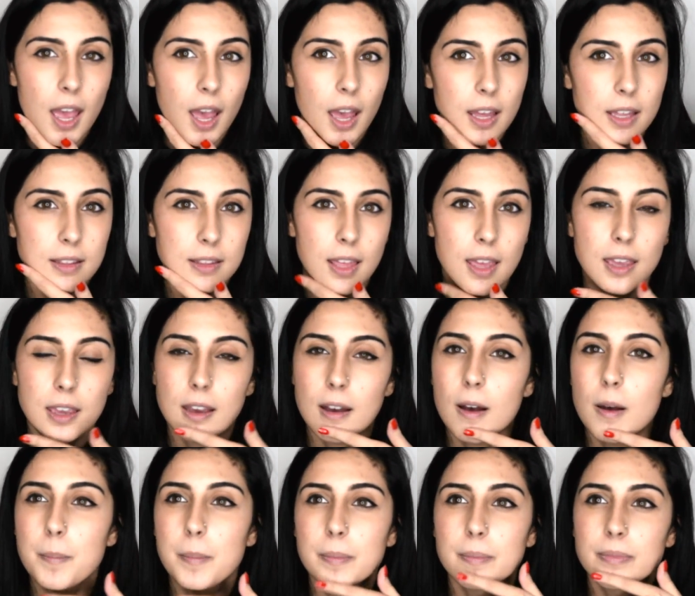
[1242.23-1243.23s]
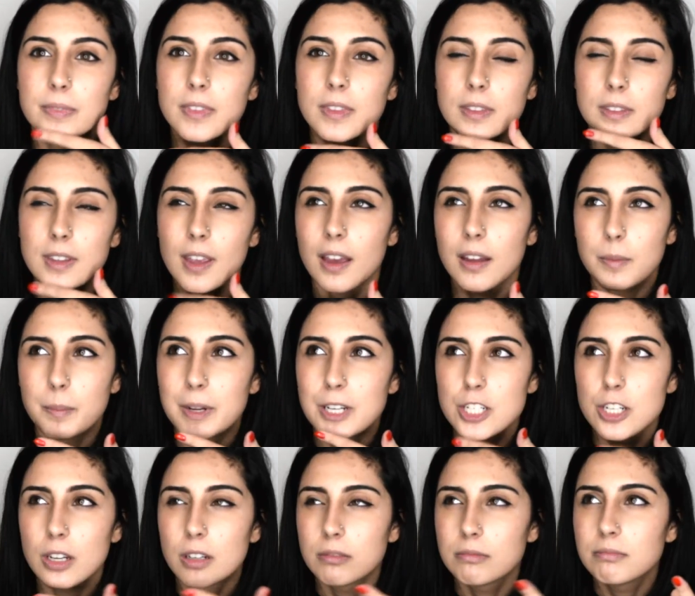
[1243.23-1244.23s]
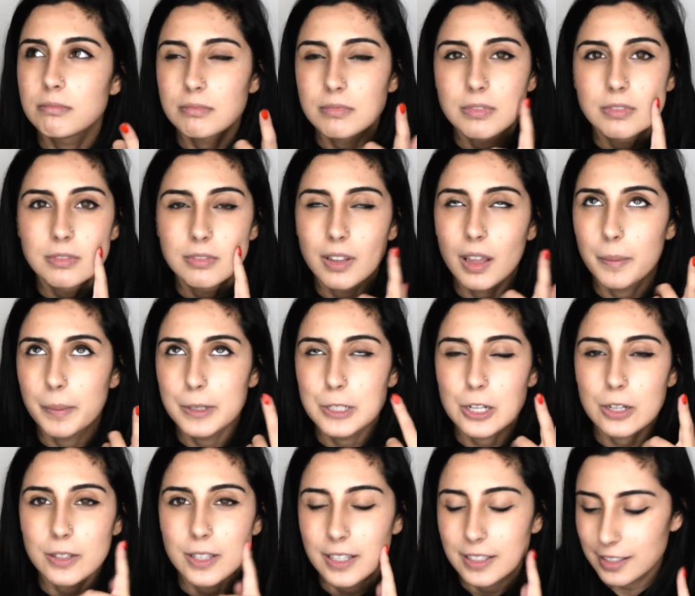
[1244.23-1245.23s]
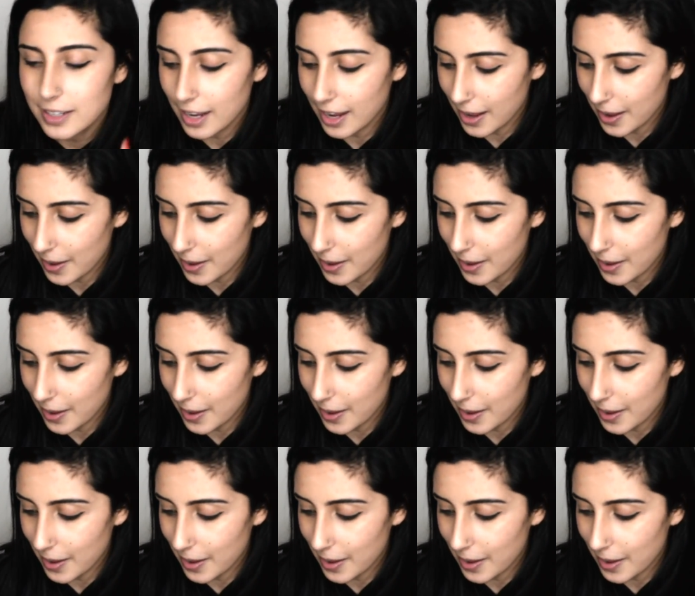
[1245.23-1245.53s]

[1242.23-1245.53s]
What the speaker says: and like yeah, on my chin and my jawline.